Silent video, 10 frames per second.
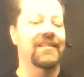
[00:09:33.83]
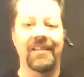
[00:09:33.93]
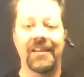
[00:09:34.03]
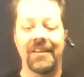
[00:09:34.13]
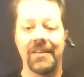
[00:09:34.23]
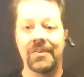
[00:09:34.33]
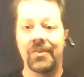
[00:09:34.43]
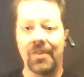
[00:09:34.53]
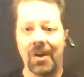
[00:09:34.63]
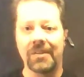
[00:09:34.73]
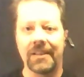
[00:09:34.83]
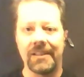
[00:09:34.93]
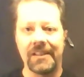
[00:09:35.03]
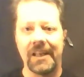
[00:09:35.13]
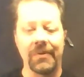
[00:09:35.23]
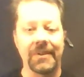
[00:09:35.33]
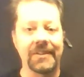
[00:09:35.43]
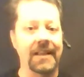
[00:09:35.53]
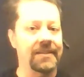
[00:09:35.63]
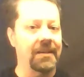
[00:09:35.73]
is not continuous
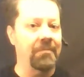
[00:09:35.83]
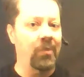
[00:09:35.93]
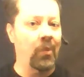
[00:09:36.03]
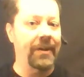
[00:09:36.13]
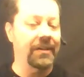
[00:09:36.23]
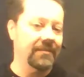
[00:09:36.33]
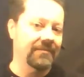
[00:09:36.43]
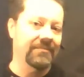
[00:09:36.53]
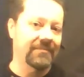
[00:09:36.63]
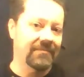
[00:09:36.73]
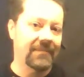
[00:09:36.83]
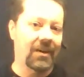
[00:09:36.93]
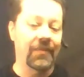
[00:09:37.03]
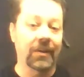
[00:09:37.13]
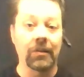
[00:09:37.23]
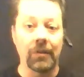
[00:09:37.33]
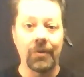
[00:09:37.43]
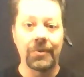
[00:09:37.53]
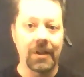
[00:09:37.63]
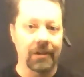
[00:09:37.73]
at some point on the
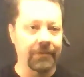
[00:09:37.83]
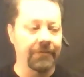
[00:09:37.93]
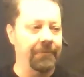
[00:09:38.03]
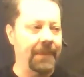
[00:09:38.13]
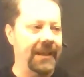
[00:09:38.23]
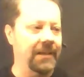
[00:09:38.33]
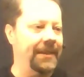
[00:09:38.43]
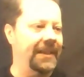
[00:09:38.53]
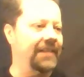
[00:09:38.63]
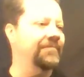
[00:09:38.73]
closed interval from a to b,